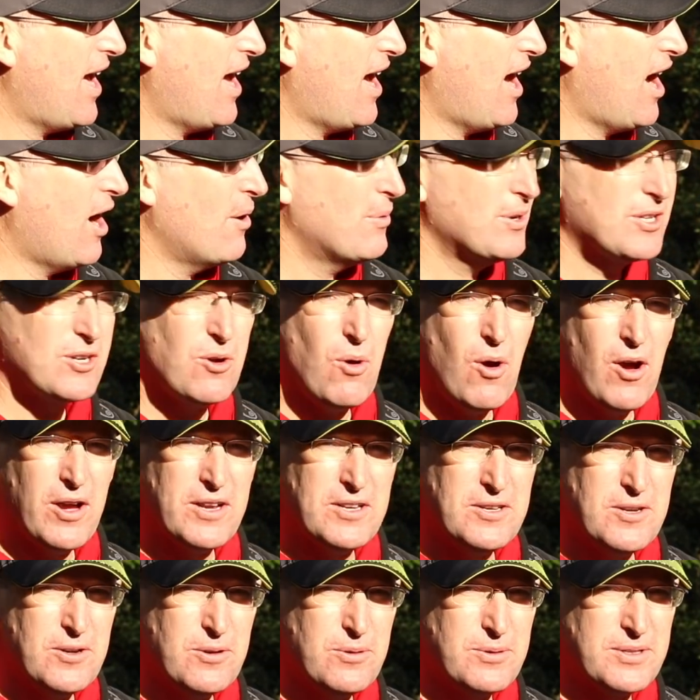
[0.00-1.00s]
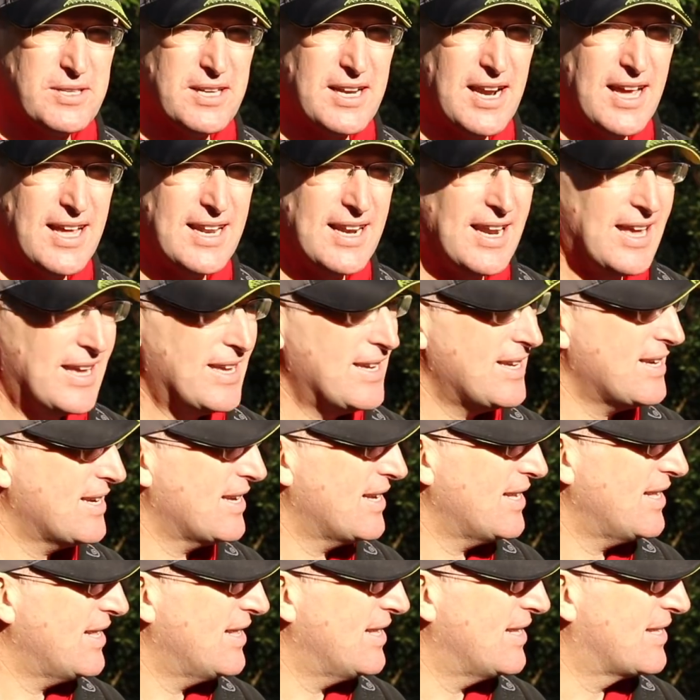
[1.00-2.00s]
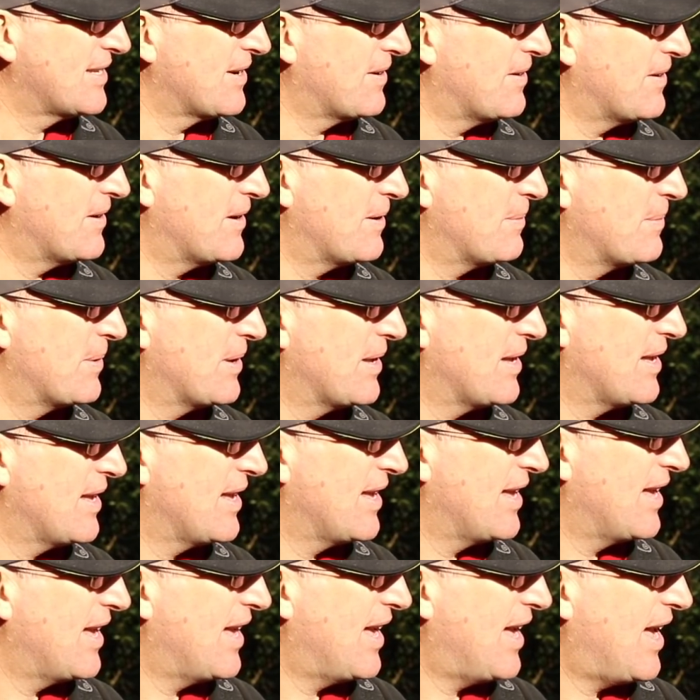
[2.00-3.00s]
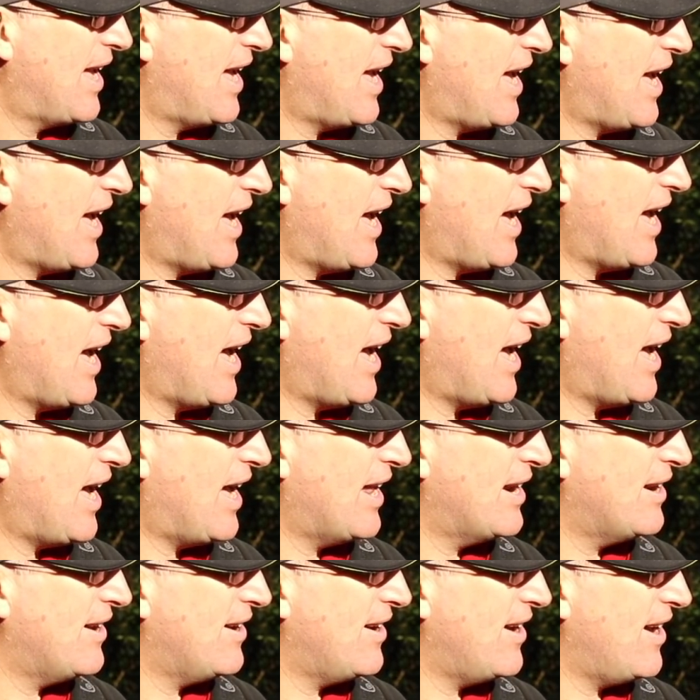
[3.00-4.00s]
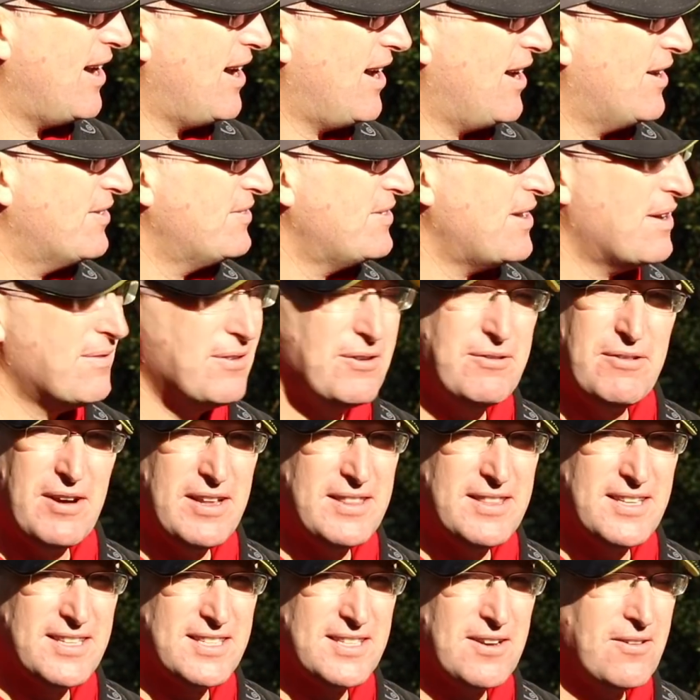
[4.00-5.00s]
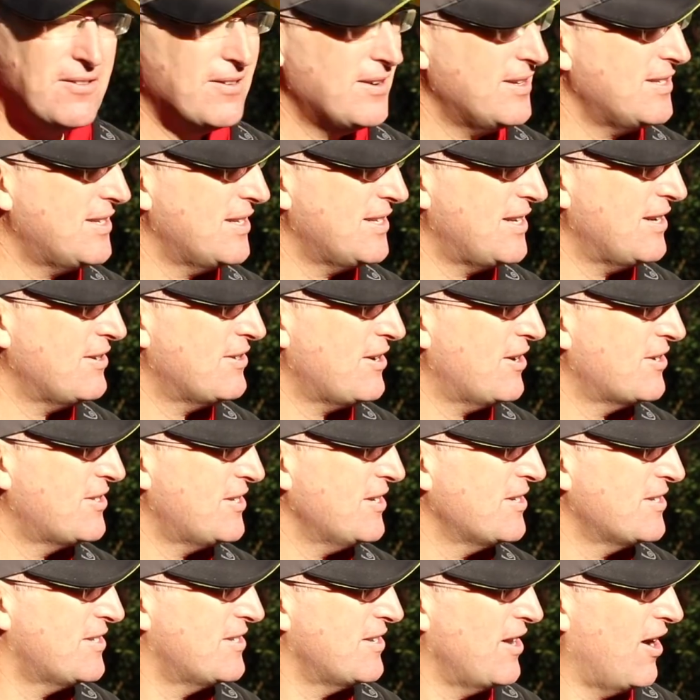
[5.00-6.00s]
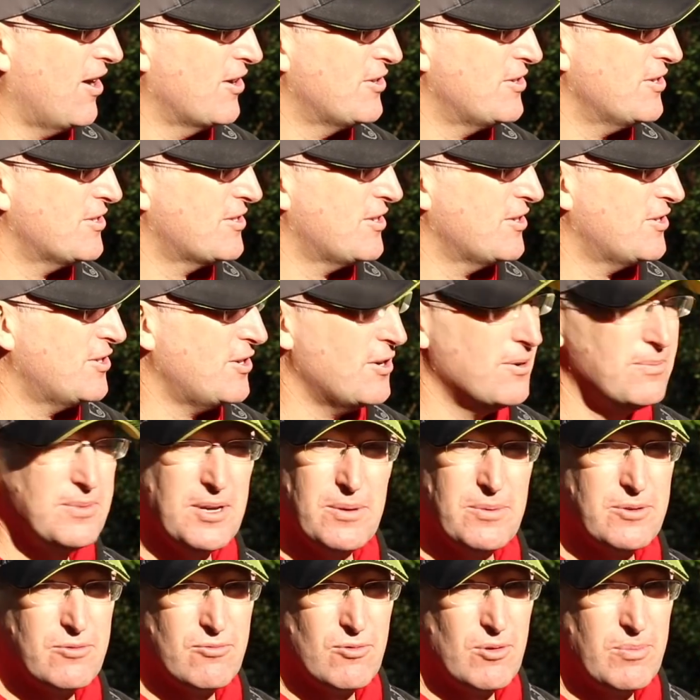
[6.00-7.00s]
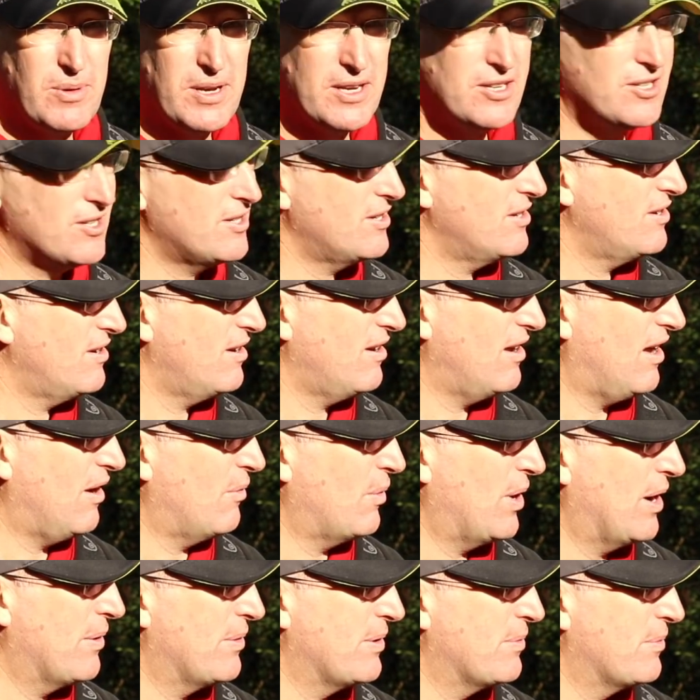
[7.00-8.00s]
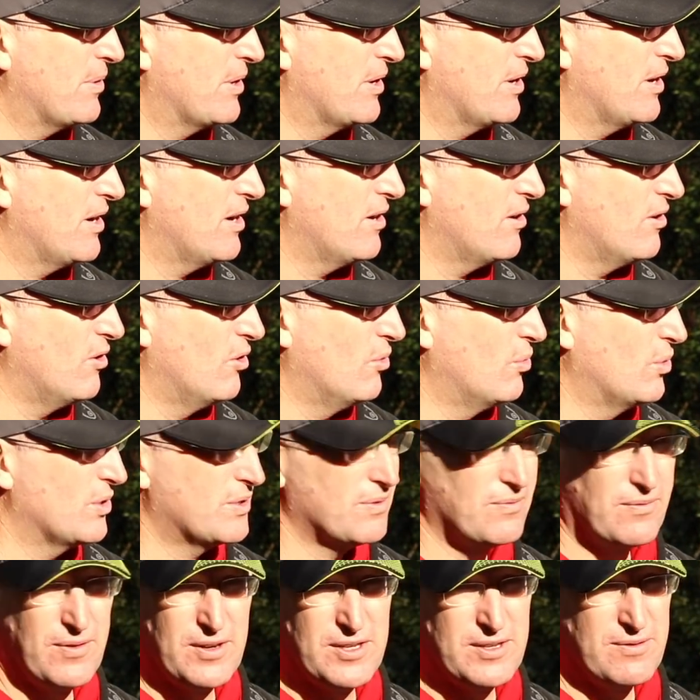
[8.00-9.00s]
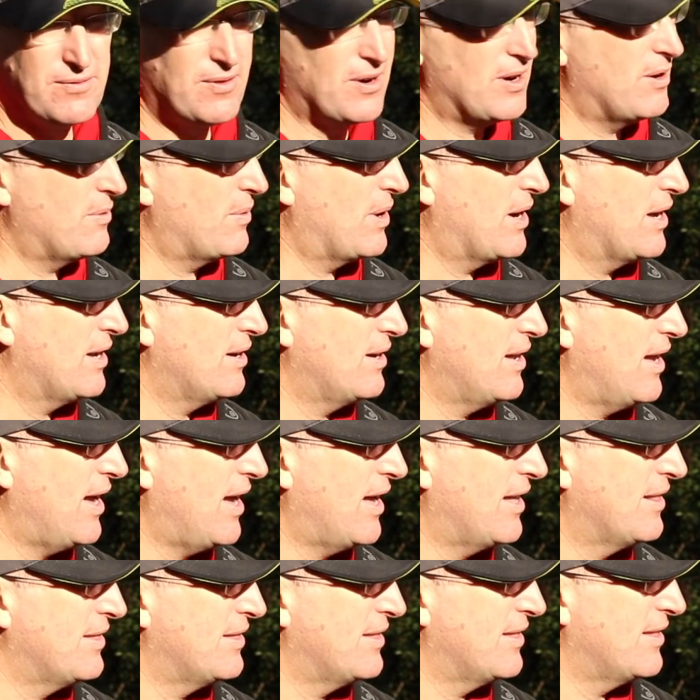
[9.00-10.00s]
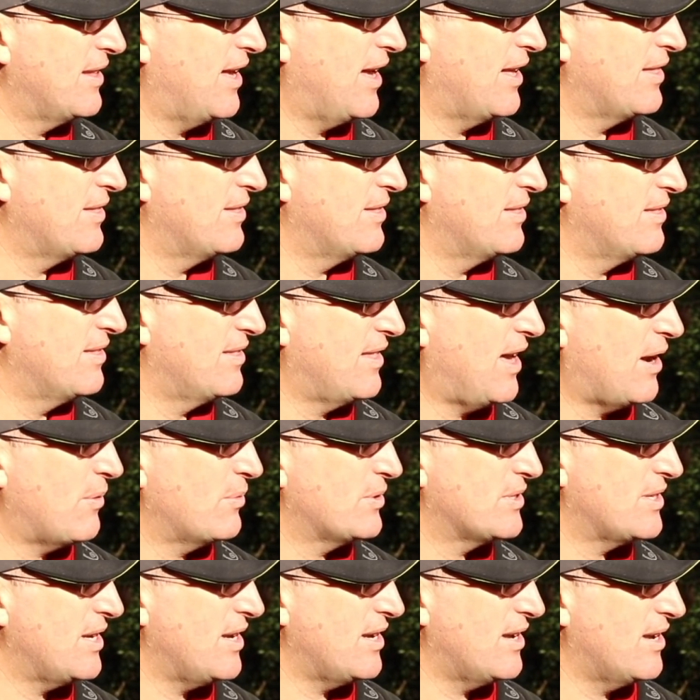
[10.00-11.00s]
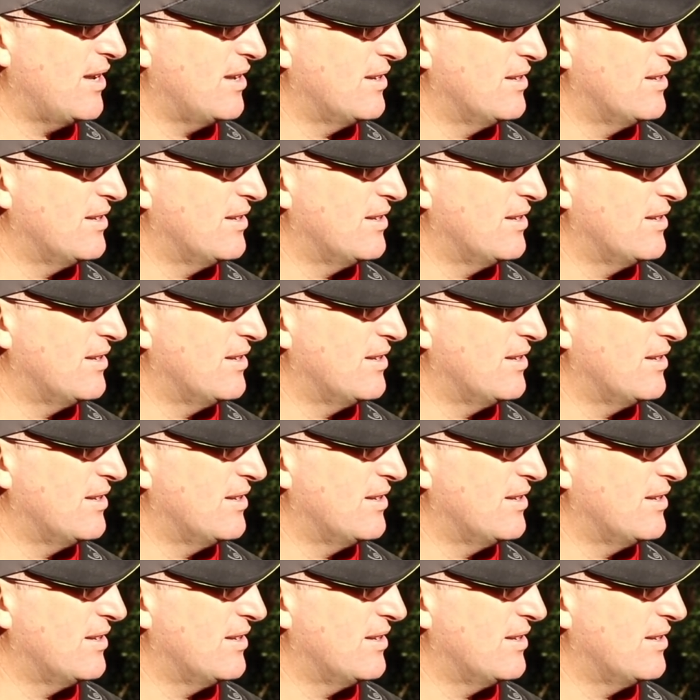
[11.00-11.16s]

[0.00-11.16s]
I was quite new to that lake at the time, and I never read the signs. I just assumed it was rubbish where we were, or wasn't fishing very well, and that was it.